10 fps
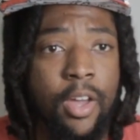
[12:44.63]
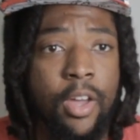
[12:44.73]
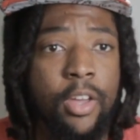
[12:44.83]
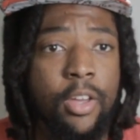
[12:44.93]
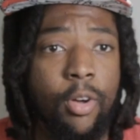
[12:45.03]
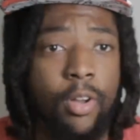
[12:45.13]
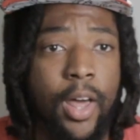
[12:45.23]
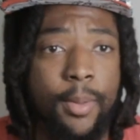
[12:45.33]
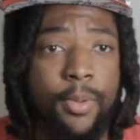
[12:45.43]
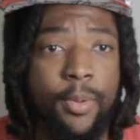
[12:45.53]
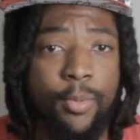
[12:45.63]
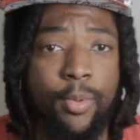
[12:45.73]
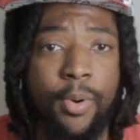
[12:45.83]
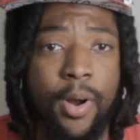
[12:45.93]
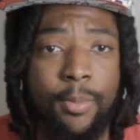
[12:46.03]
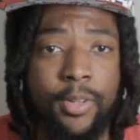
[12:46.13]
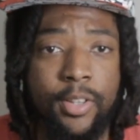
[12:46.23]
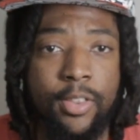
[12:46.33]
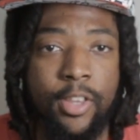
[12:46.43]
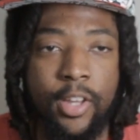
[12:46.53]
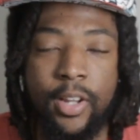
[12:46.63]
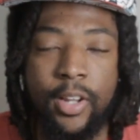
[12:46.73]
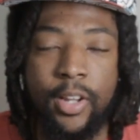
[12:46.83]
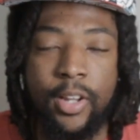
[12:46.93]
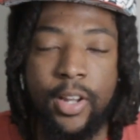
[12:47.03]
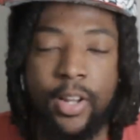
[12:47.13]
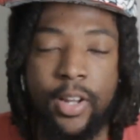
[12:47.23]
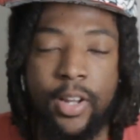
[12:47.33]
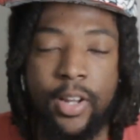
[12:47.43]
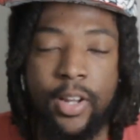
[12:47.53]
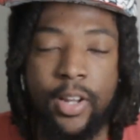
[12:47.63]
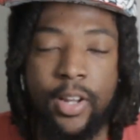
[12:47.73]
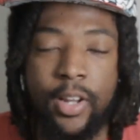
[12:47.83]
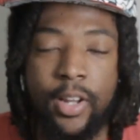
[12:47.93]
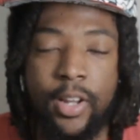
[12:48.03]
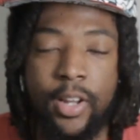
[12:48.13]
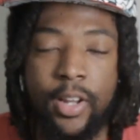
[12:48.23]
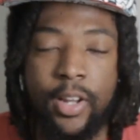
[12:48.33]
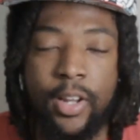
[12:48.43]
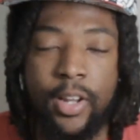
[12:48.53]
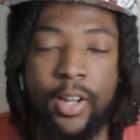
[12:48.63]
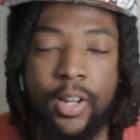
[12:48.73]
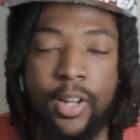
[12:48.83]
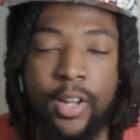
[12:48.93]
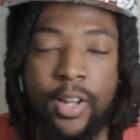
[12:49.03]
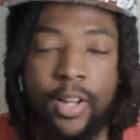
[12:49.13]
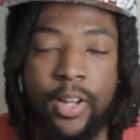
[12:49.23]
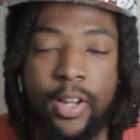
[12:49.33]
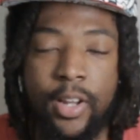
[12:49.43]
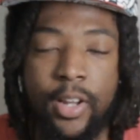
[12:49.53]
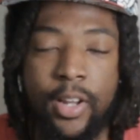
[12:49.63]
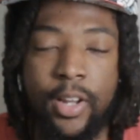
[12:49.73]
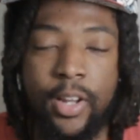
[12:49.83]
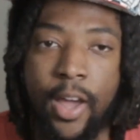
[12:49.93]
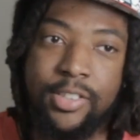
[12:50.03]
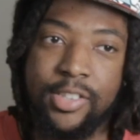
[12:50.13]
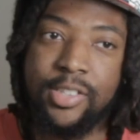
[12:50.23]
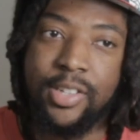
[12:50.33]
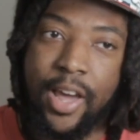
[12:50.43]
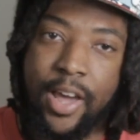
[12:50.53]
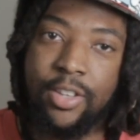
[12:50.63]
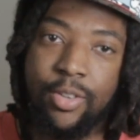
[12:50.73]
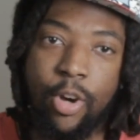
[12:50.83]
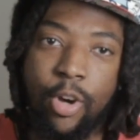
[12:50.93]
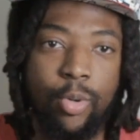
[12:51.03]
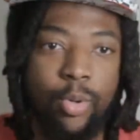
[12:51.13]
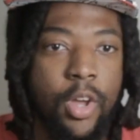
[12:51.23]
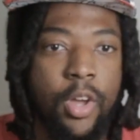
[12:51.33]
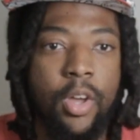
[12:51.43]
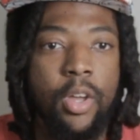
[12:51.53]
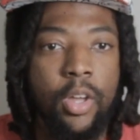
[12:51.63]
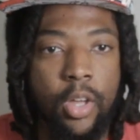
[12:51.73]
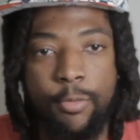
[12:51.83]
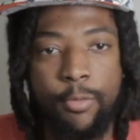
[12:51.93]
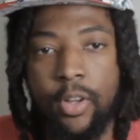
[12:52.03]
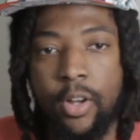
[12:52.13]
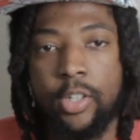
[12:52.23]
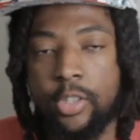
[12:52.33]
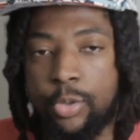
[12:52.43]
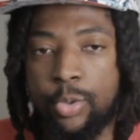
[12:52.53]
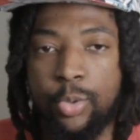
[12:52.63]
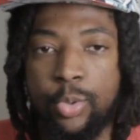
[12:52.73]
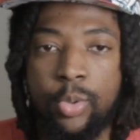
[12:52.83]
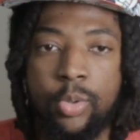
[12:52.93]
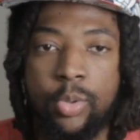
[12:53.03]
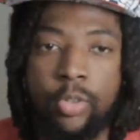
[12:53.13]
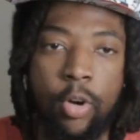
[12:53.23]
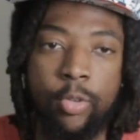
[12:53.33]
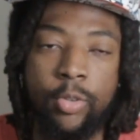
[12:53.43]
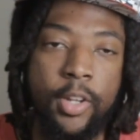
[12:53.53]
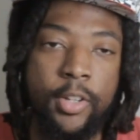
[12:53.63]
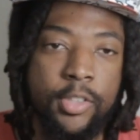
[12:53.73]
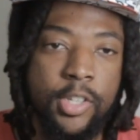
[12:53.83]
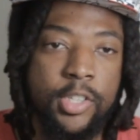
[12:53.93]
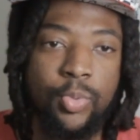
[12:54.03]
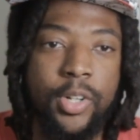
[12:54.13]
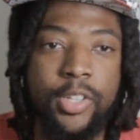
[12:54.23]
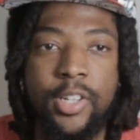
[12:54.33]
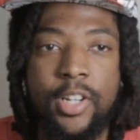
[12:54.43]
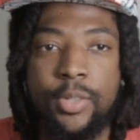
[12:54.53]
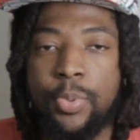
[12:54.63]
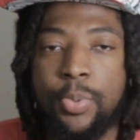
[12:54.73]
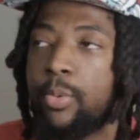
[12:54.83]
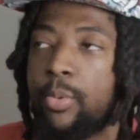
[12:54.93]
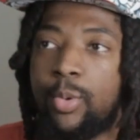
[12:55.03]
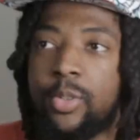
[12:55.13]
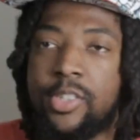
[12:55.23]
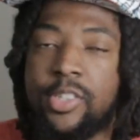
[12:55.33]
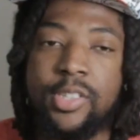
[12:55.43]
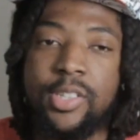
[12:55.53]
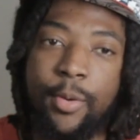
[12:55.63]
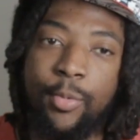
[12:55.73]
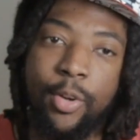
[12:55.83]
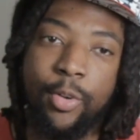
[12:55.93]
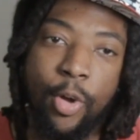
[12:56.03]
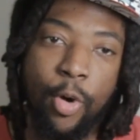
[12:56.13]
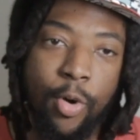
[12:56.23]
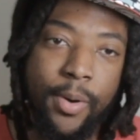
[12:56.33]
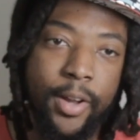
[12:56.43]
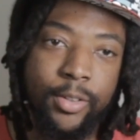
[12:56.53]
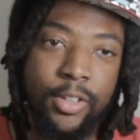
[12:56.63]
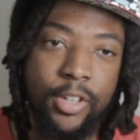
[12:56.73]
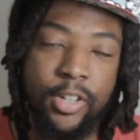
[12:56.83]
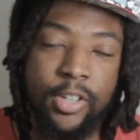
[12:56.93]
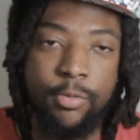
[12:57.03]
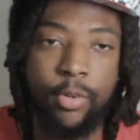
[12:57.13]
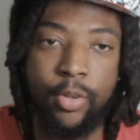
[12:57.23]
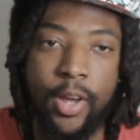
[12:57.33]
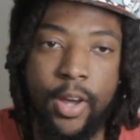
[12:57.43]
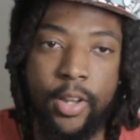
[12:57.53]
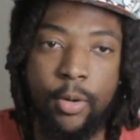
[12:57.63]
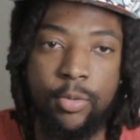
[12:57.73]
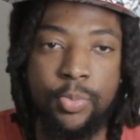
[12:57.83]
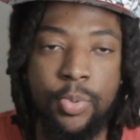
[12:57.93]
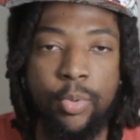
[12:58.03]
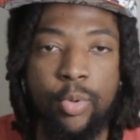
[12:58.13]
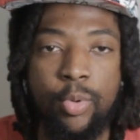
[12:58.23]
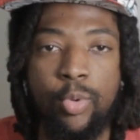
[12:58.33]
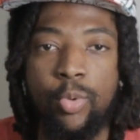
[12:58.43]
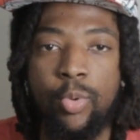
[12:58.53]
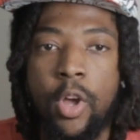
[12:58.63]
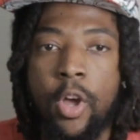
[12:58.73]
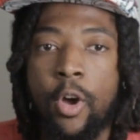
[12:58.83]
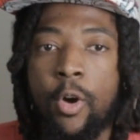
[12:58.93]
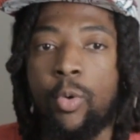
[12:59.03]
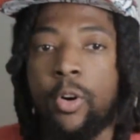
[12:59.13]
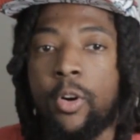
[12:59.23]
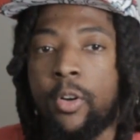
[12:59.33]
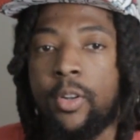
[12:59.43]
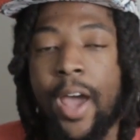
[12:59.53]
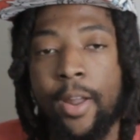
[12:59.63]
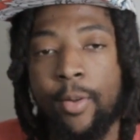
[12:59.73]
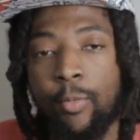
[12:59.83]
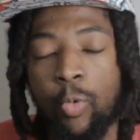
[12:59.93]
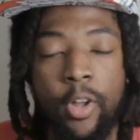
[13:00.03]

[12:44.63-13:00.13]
A lot of people were probably thinking like, y'all just coming back y'all selves when we were kind of just like iffy on and just as well as there's people who were just like, we don't know about Evo now. There was people who were not wanting